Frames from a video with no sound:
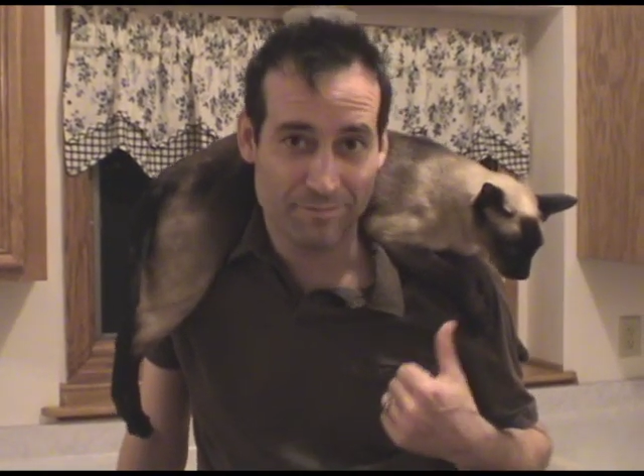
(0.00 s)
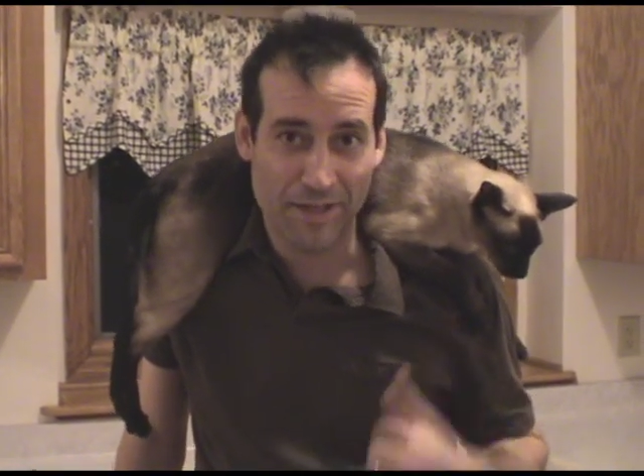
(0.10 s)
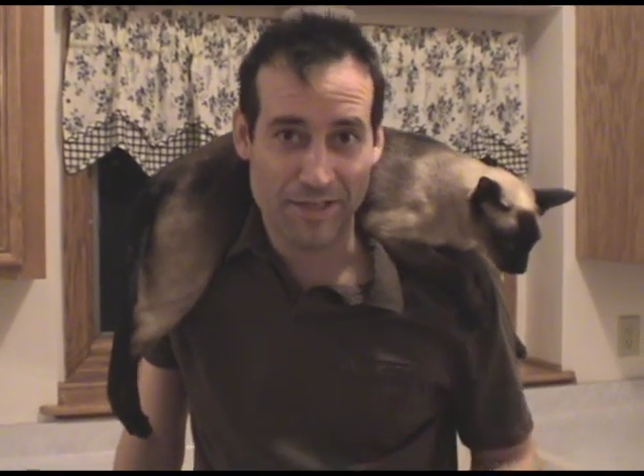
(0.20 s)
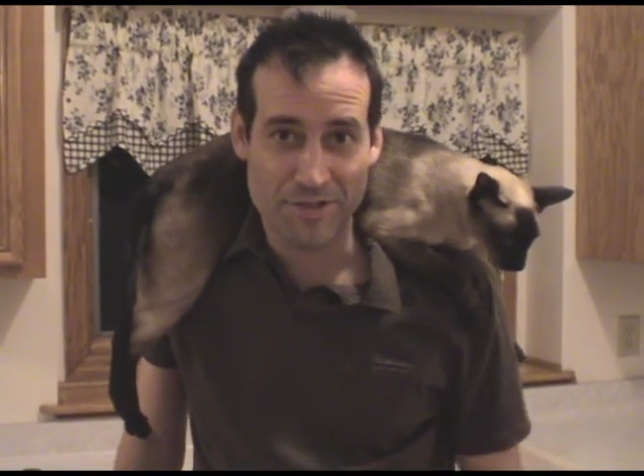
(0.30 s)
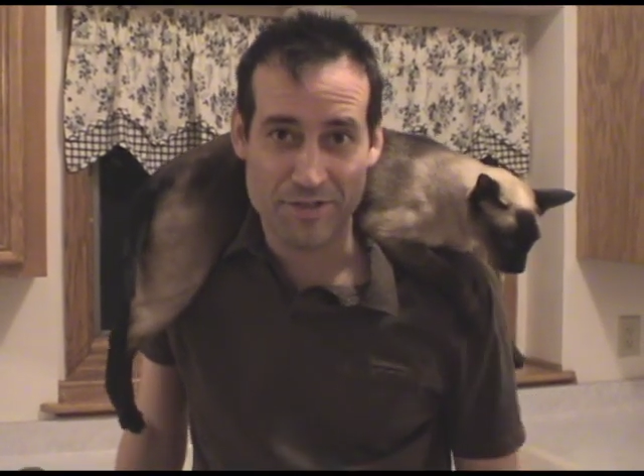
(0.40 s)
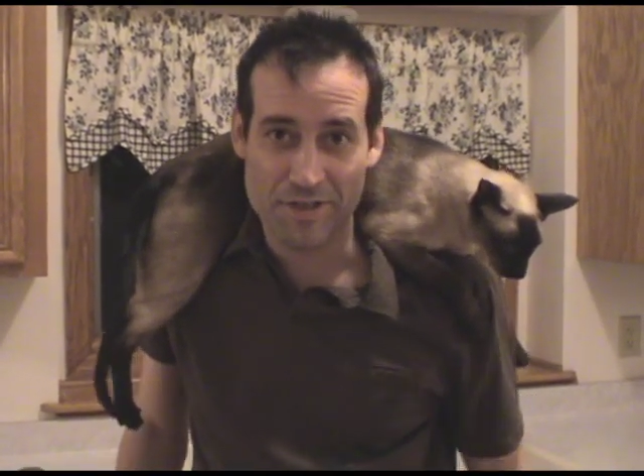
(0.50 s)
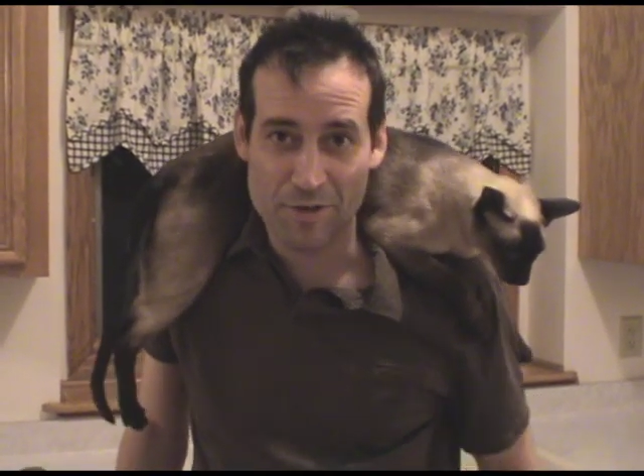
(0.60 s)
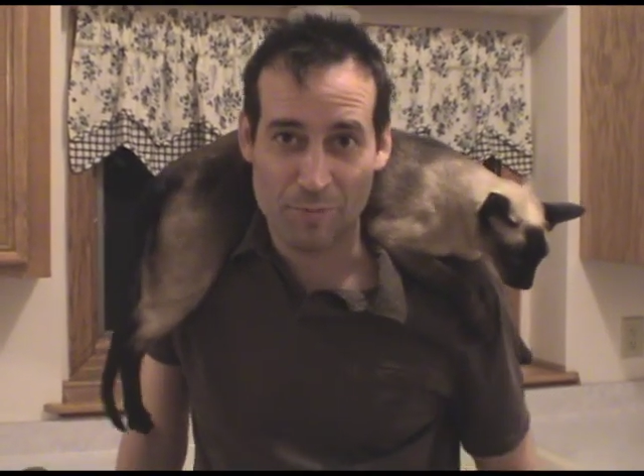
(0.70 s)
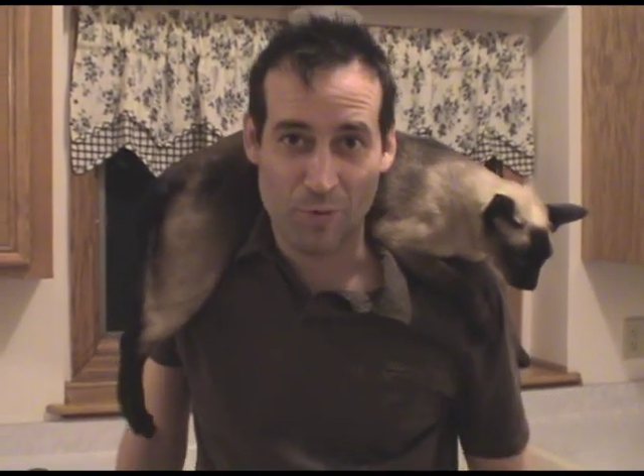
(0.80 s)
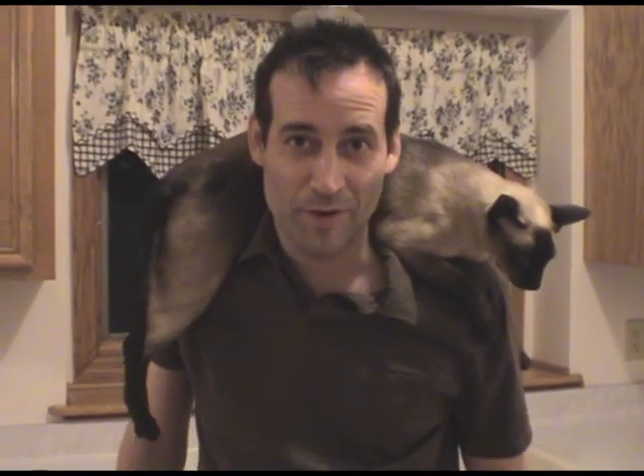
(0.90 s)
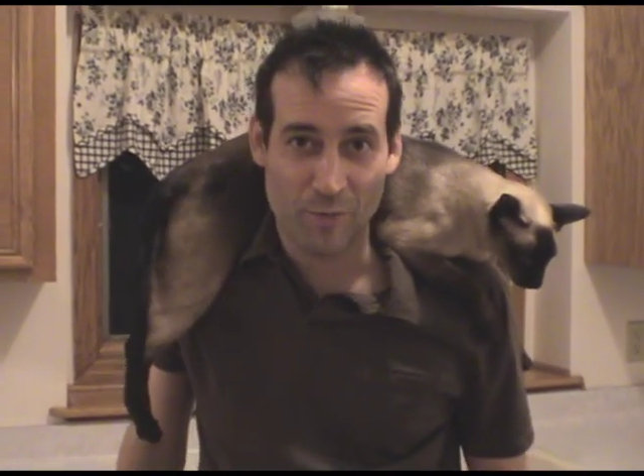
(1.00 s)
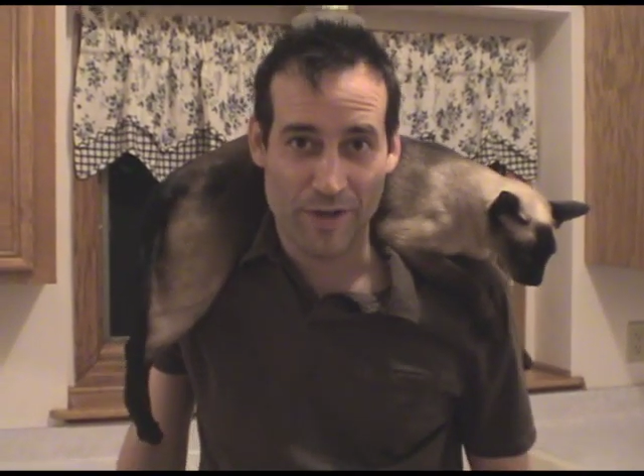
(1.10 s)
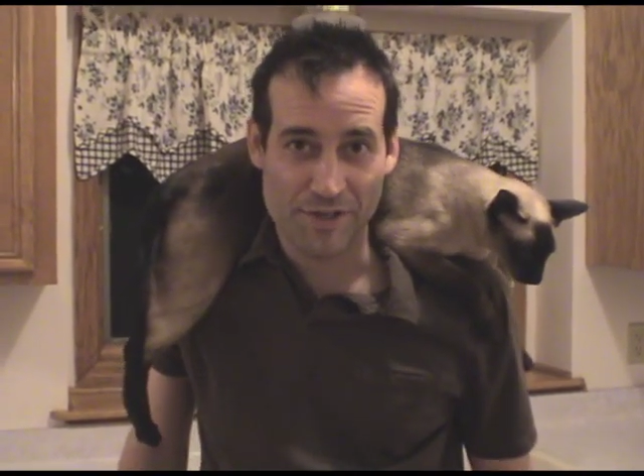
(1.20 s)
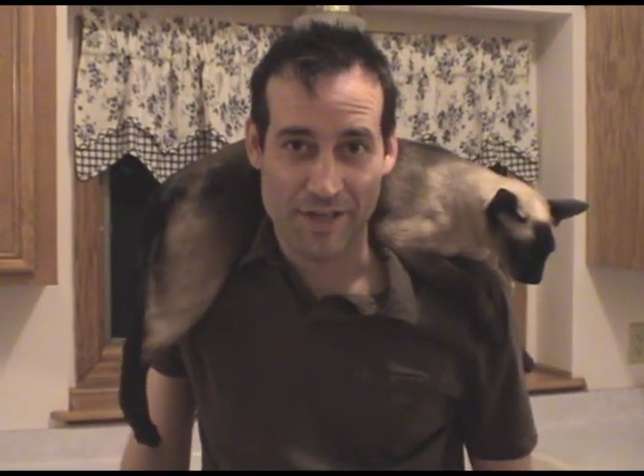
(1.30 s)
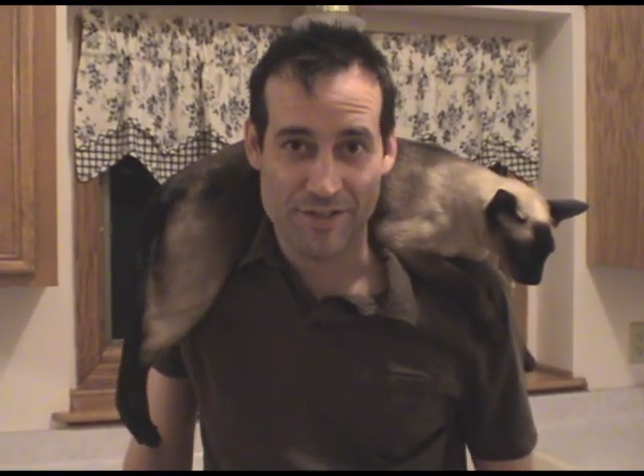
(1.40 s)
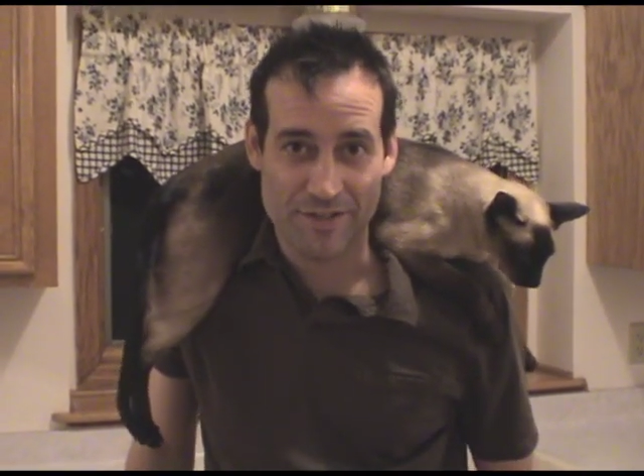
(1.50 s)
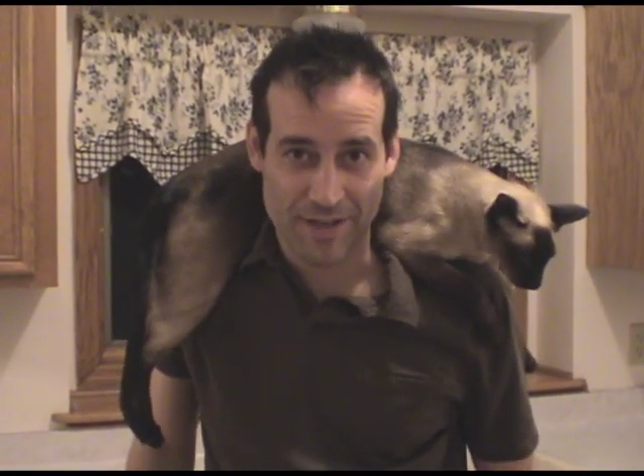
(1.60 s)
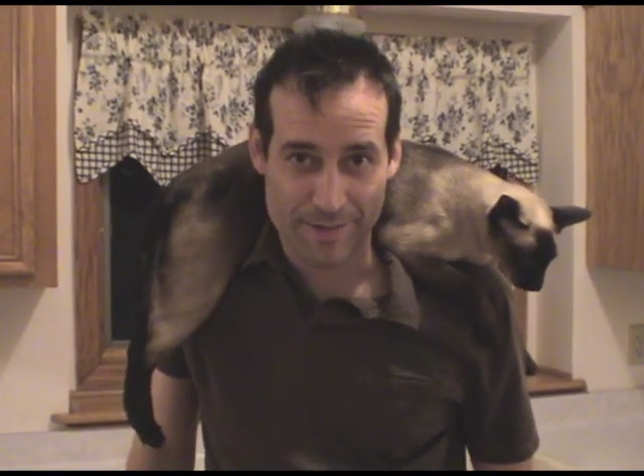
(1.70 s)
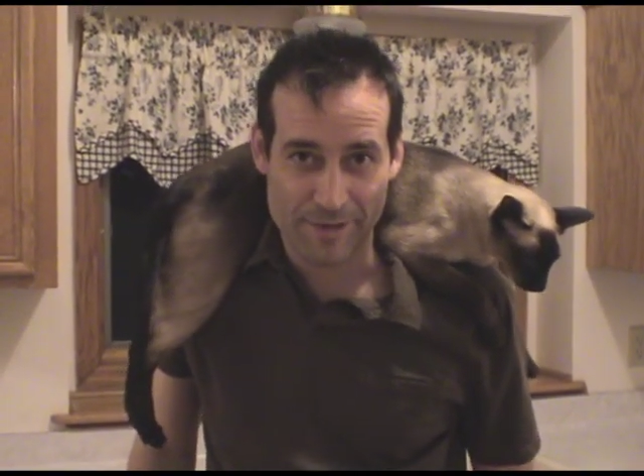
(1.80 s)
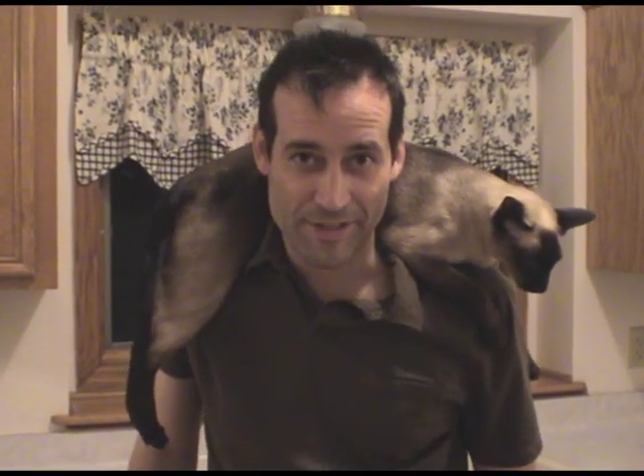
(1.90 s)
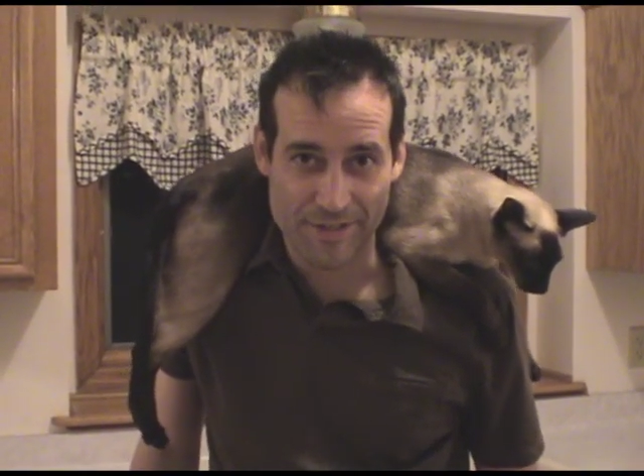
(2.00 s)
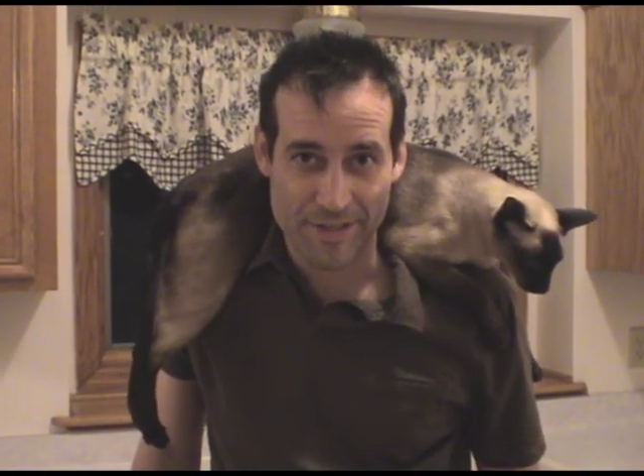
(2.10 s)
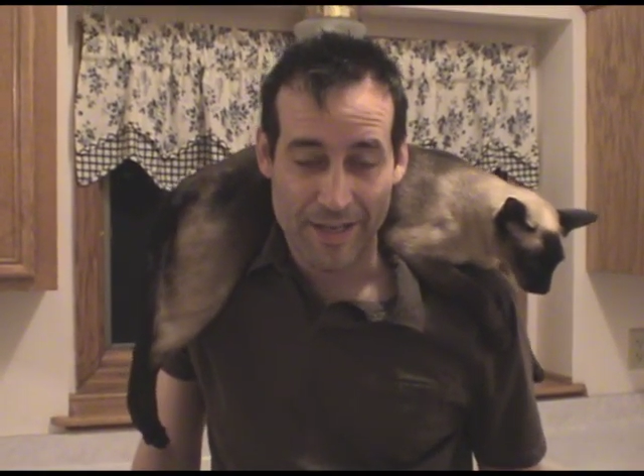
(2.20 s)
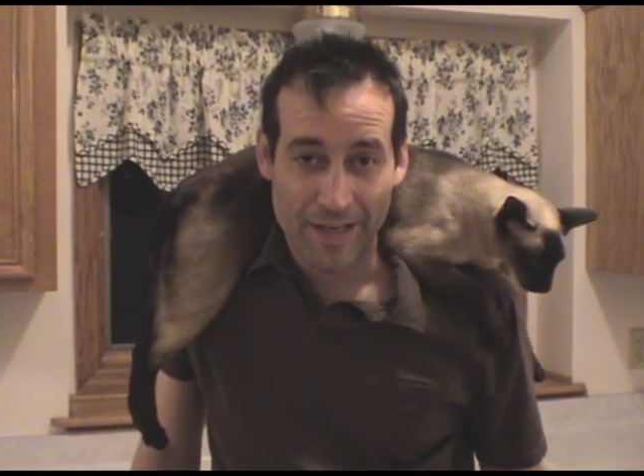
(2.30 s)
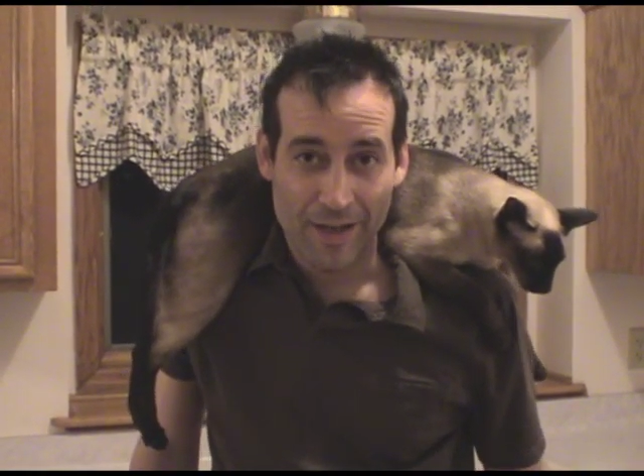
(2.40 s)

Ming is a seal point wedgehead Siamese.